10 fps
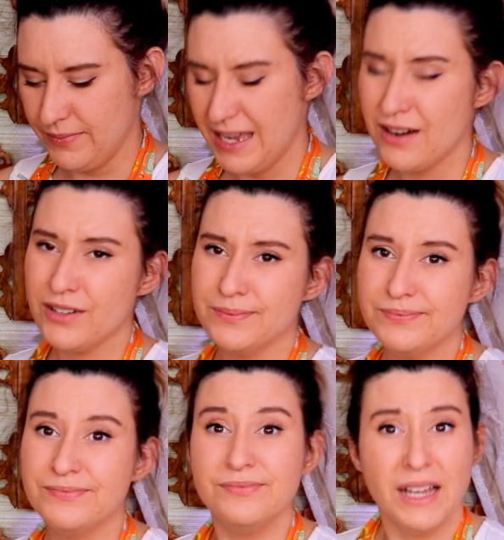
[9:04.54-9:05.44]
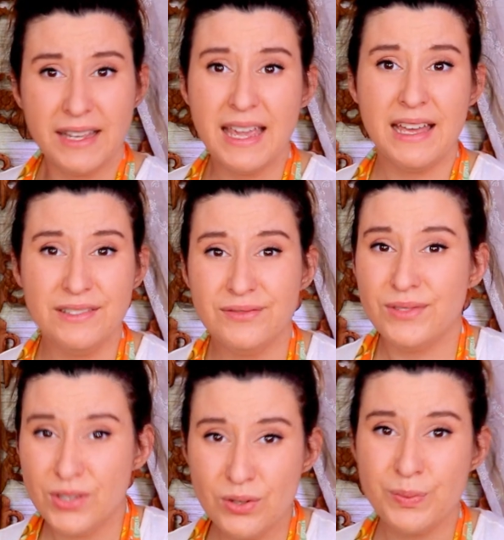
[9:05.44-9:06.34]
they are, again,
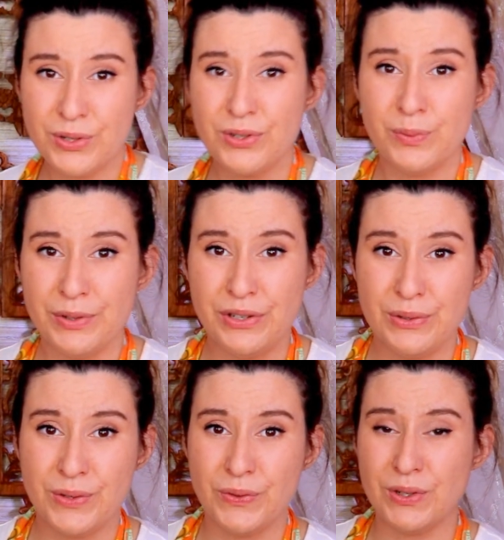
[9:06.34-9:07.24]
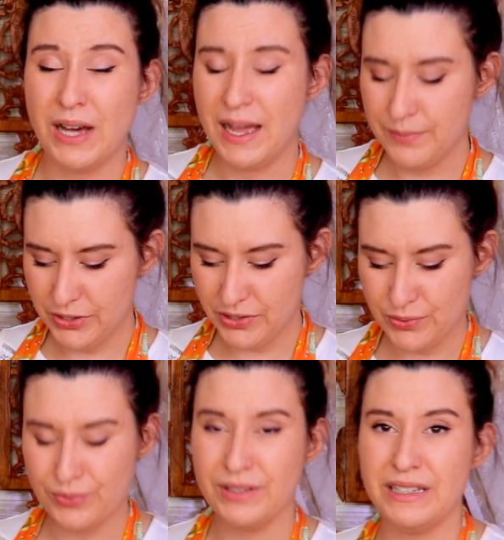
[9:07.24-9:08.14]
super useful. I'm
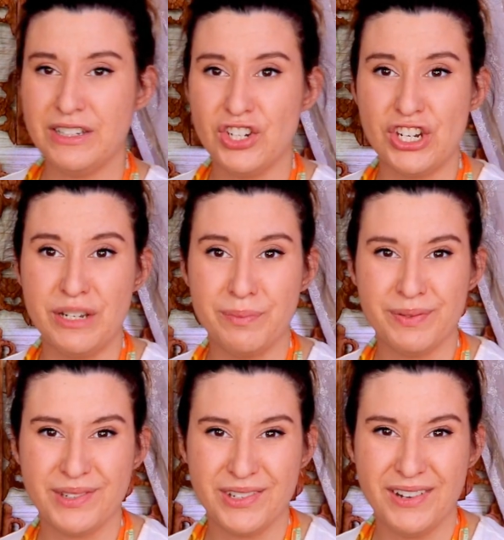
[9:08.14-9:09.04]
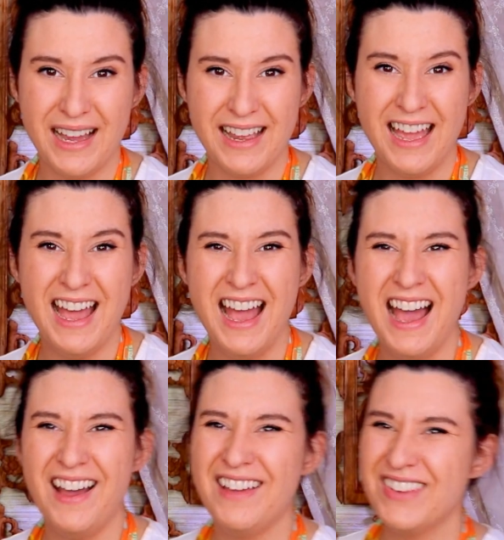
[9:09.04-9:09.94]
just really cheap, so
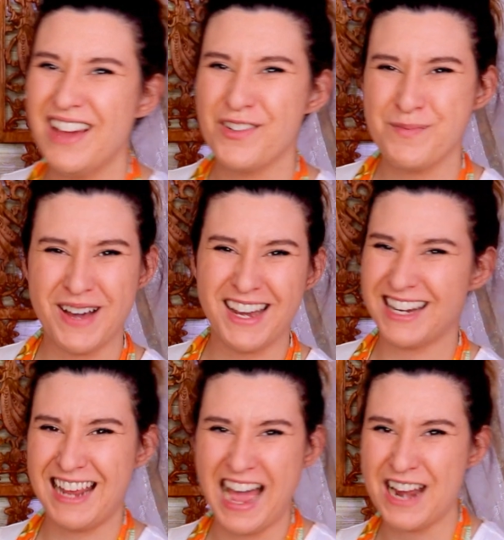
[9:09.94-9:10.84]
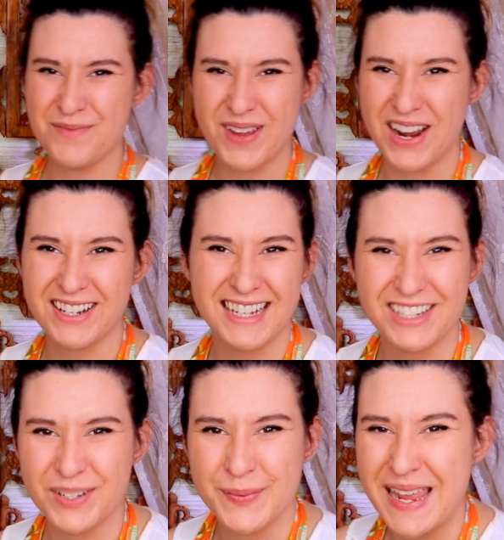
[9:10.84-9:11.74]
I've never bought any item cards. I
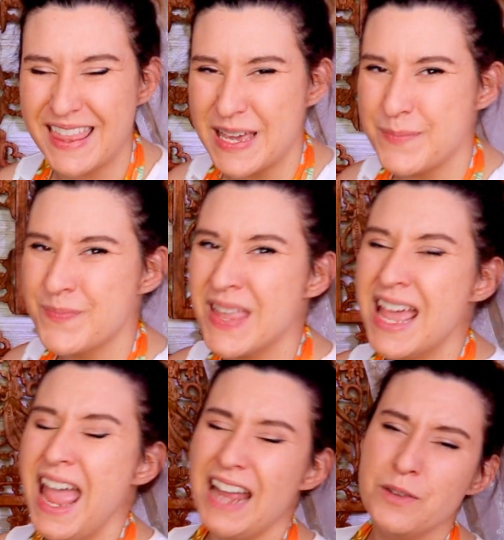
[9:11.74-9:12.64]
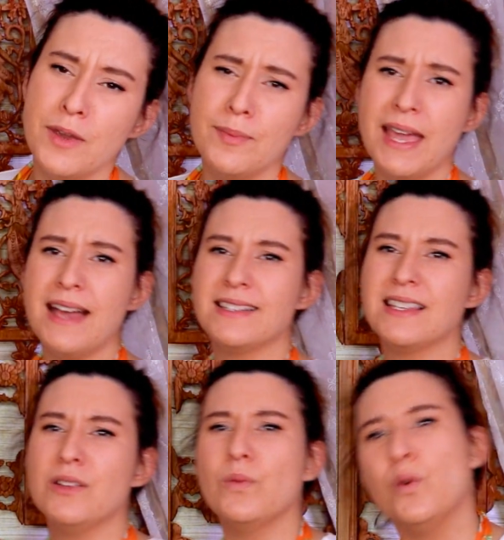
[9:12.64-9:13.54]
just make them. And you may be
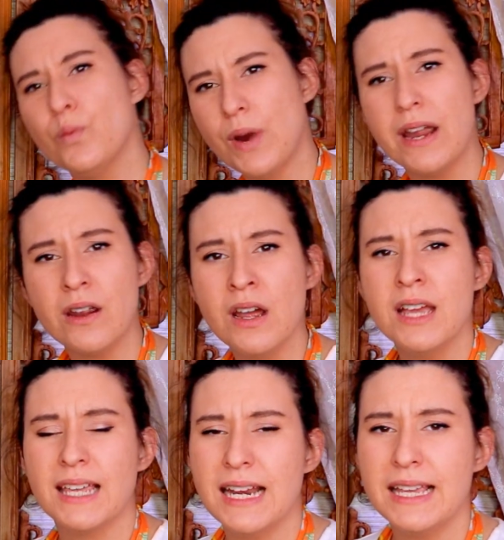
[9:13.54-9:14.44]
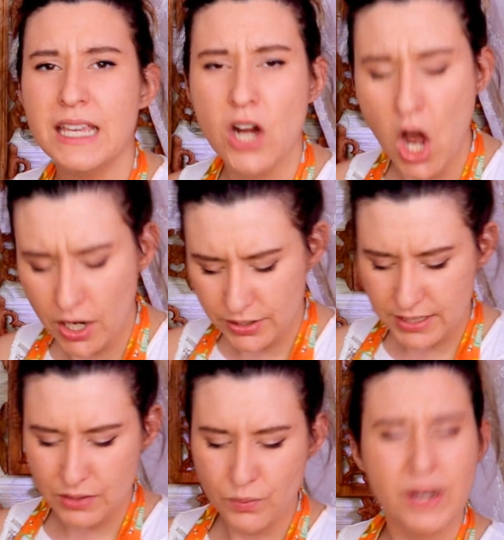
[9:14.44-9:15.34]
asking, well, where can I get art,
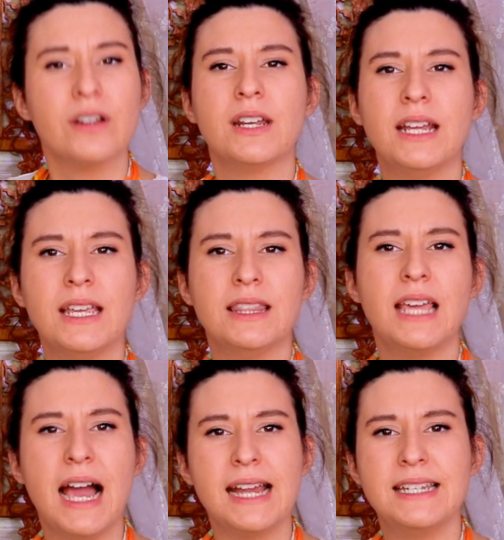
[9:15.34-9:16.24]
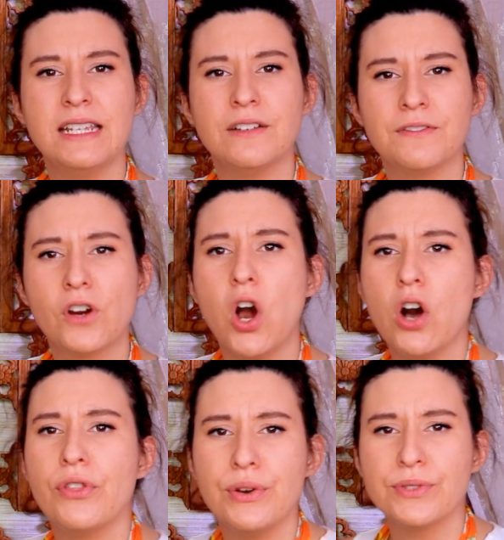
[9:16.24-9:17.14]
and where can I get the idea for
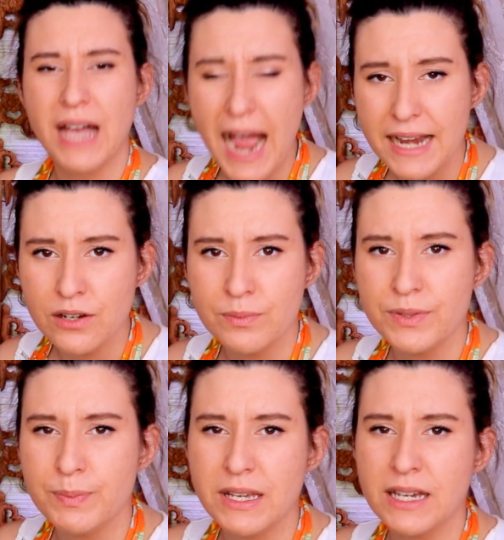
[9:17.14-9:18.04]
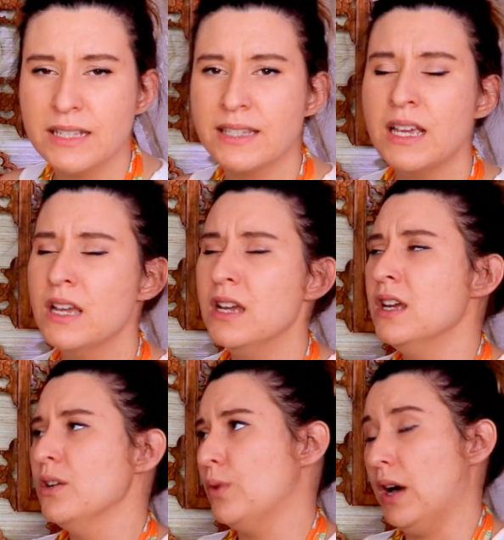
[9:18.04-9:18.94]
all those items? Because,
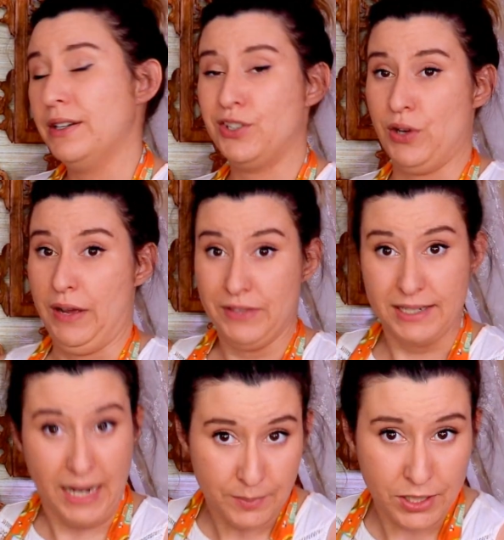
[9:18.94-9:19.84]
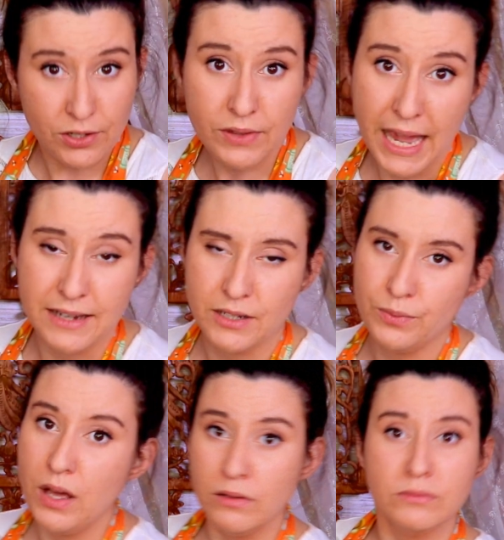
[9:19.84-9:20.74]
well, I just don't have the time to do that.
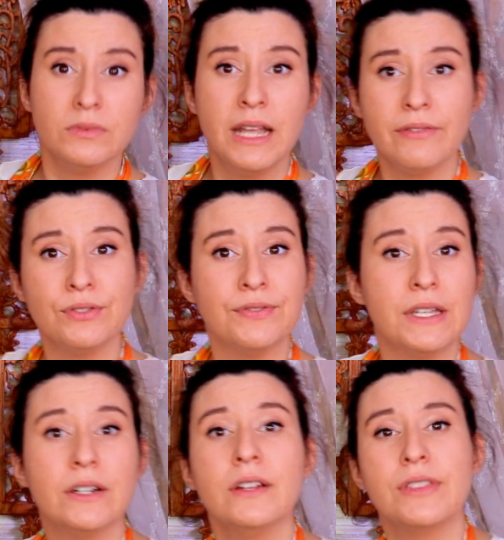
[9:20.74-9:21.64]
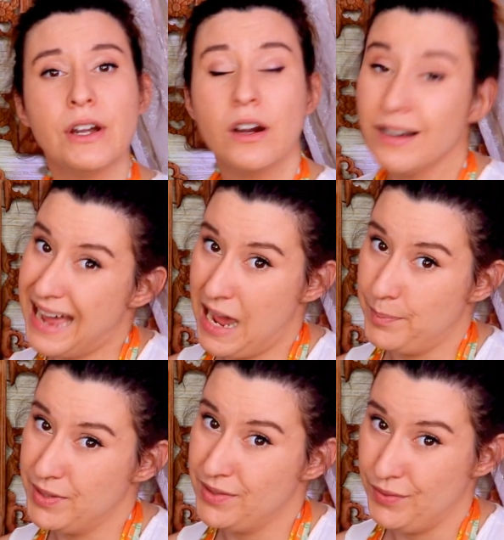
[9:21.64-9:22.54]
Well, never fear. There are
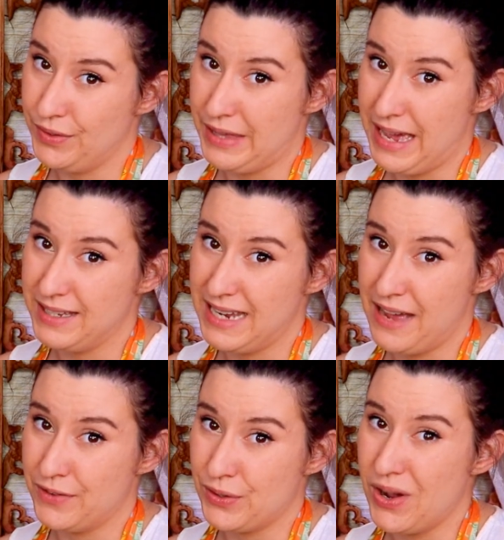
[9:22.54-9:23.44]
apps for that, after